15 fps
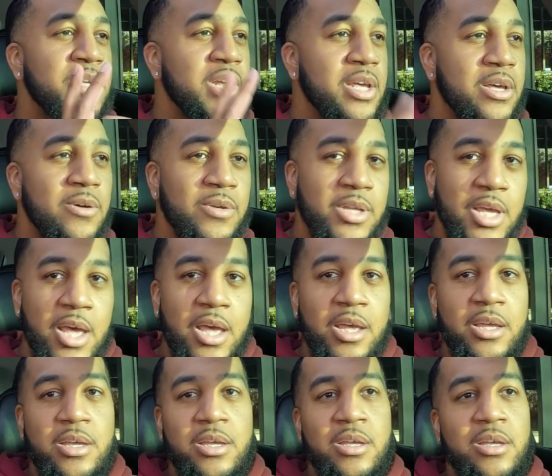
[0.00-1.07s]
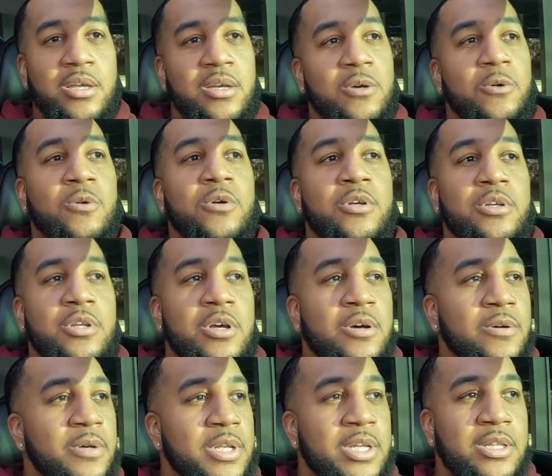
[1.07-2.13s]
Hellcat or, you
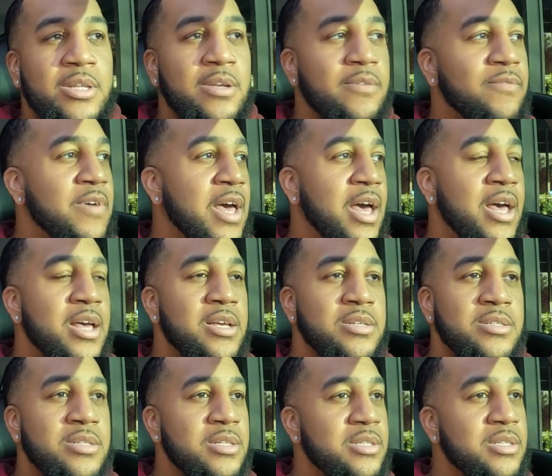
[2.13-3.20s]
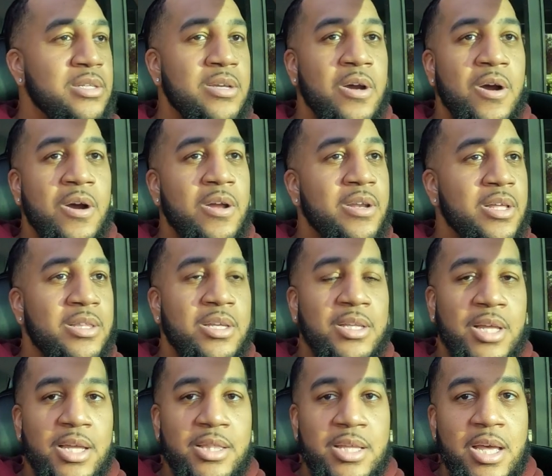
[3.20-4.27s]
know, anything fast, GTR, nothing
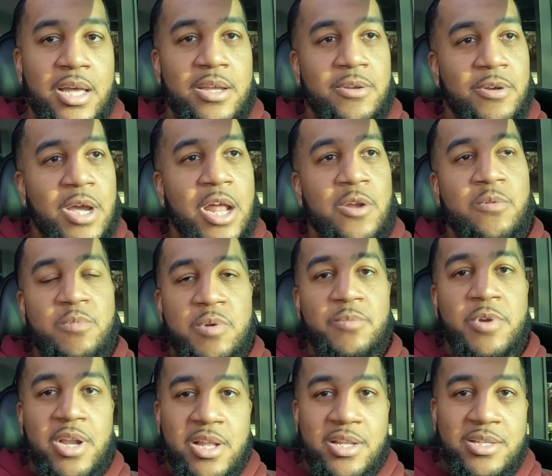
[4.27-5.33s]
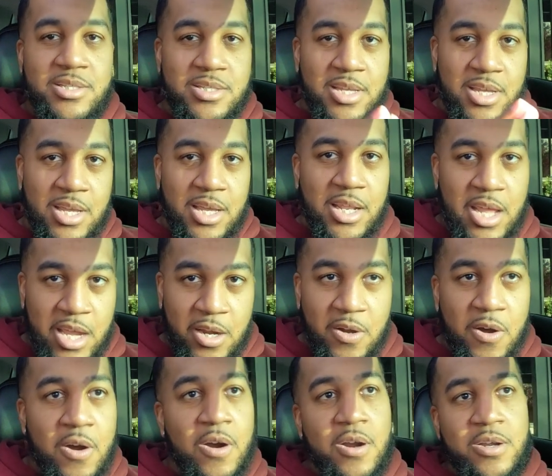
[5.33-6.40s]
like that. You got to remember that this is an NA
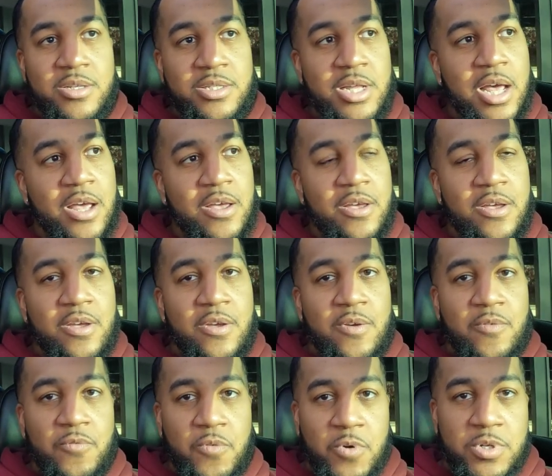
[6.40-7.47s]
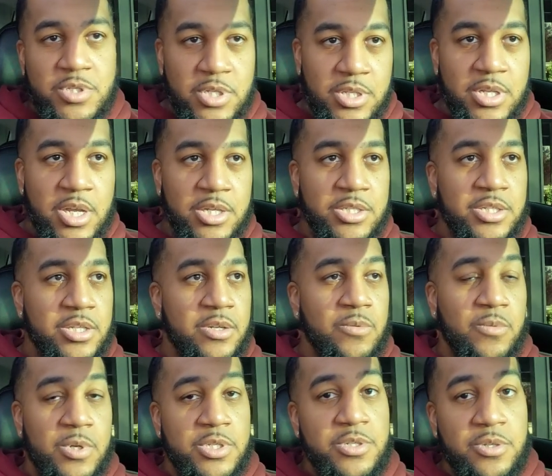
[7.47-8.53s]
car. It's not forced induction, and
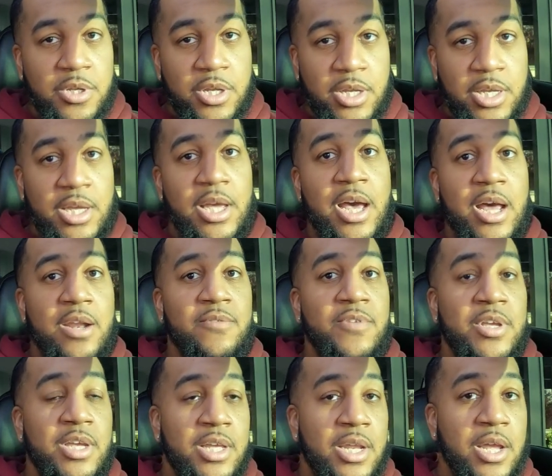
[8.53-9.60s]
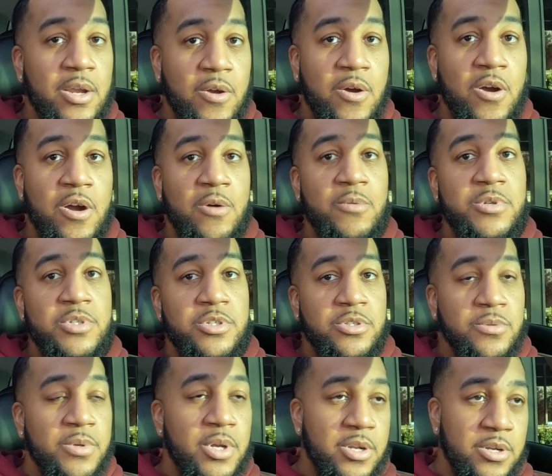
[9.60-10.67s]
what you can get out of an NA car, which is
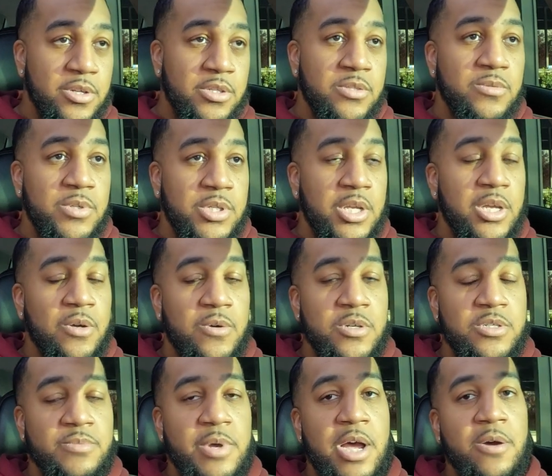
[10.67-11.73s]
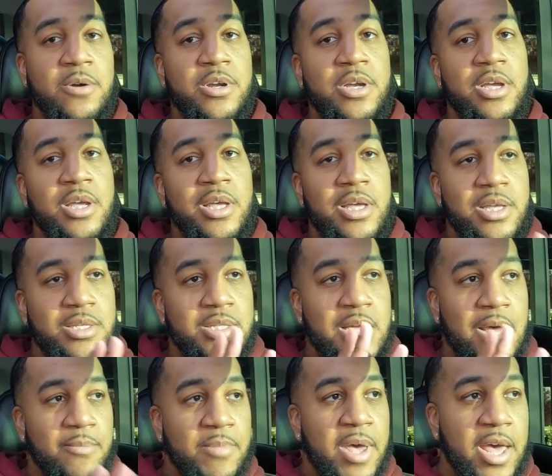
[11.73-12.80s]
328 horsepower, is
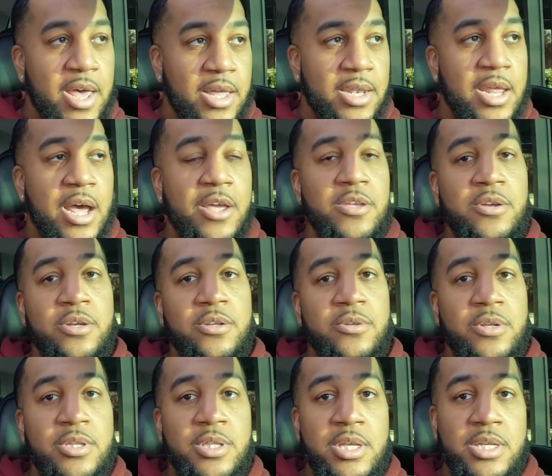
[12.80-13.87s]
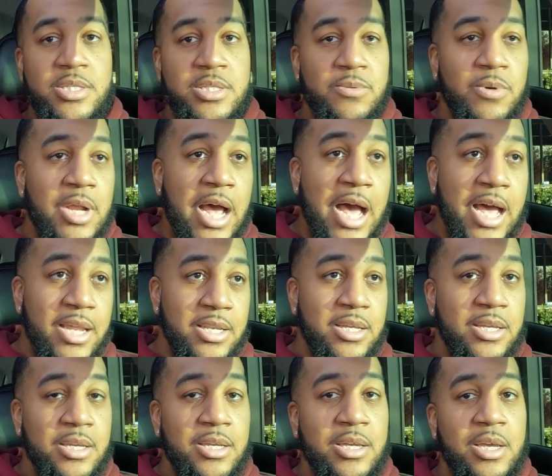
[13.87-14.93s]
not bad. Now you can do the things that what I
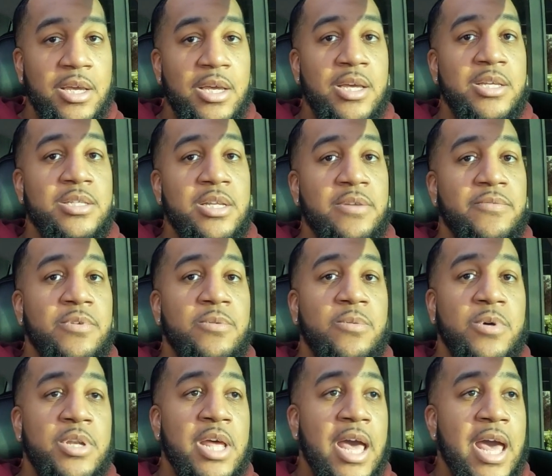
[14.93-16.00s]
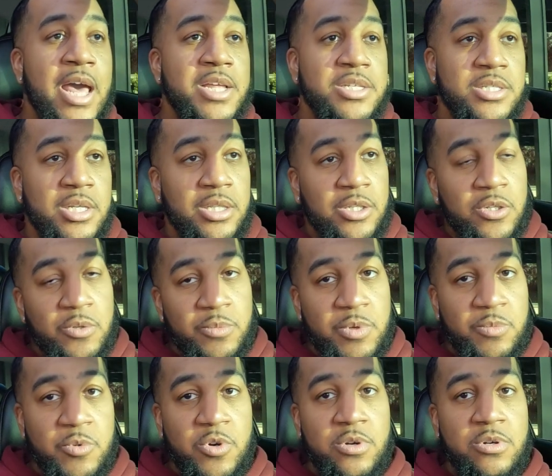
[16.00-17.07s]
did is that if you want to add just a little bit
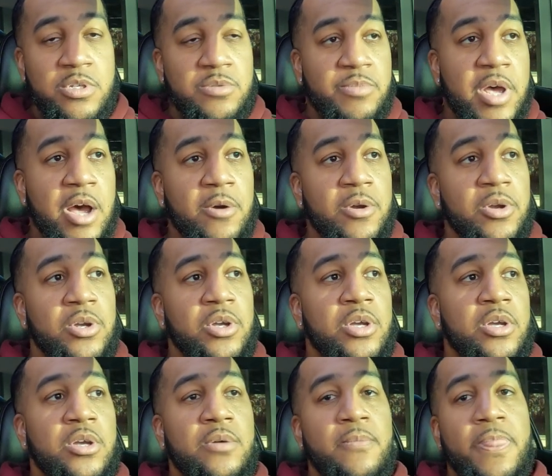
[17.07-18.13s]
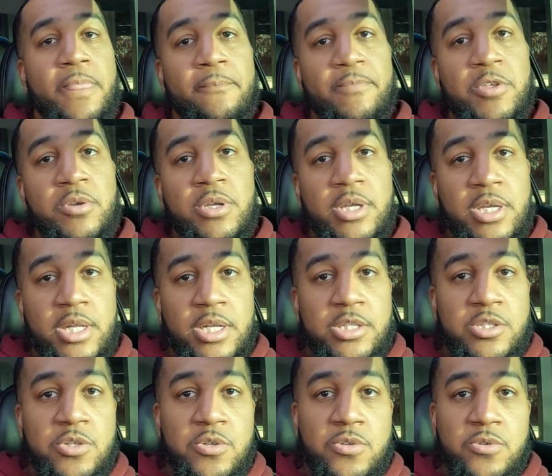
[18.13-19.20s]
more horsepower, you can get a
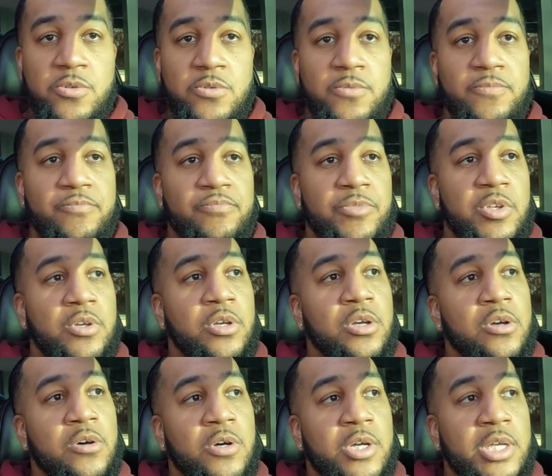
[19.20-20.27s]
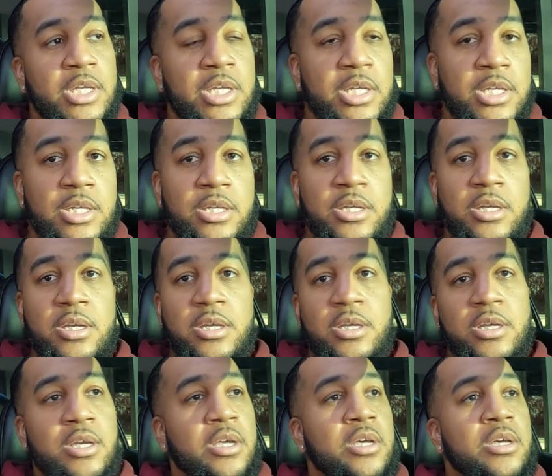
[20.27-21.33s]
tune, you can go on E,
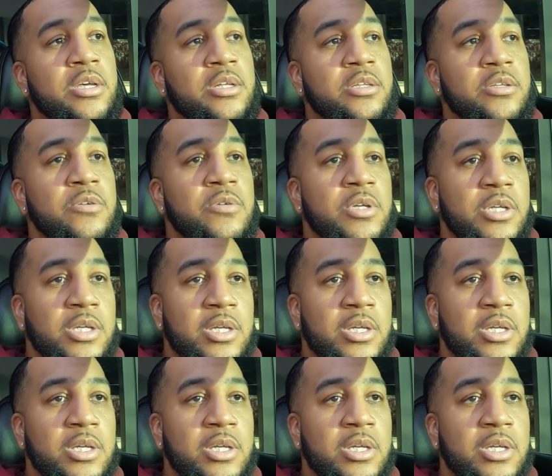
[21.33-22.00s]
and you can